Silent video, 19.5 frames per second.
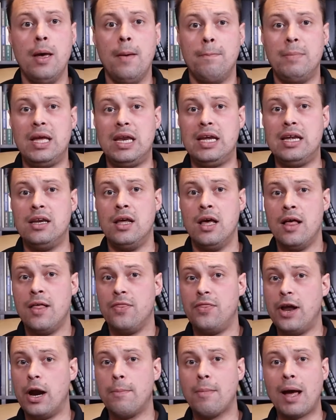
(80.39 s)
Meaning
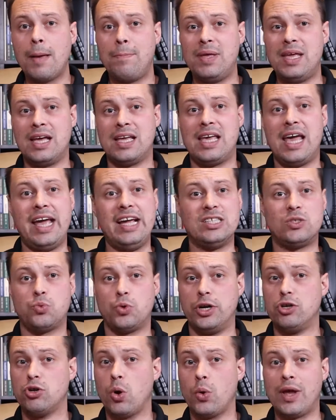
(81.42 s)
there might be a case
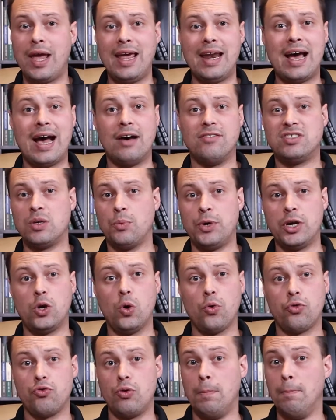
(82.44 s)
where you're okay to have someone
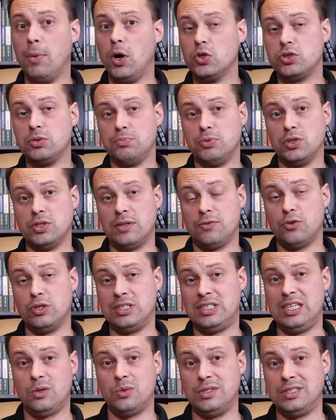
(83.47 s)
go through multiple different
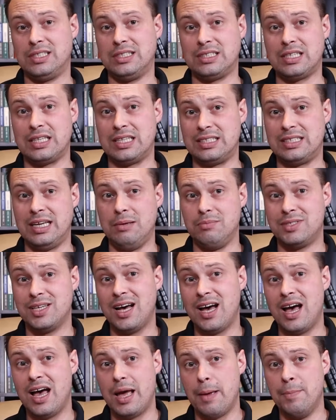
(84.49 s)
sequences at the same
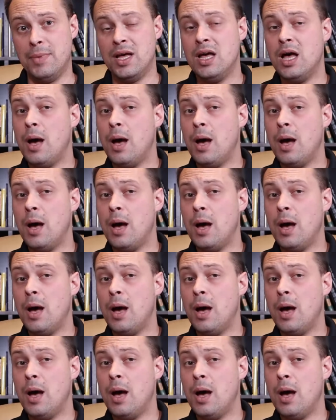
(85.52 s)
time,